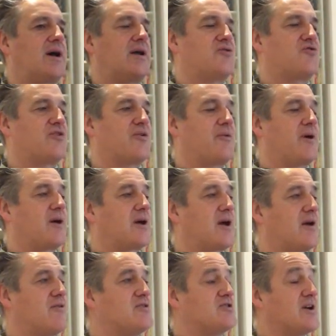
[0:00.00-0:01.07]
And so I
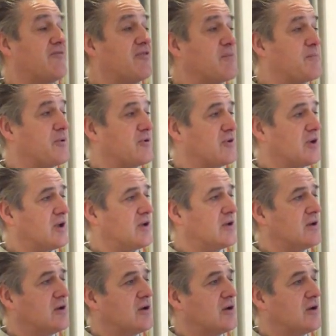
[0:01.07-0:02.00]
encourage everybody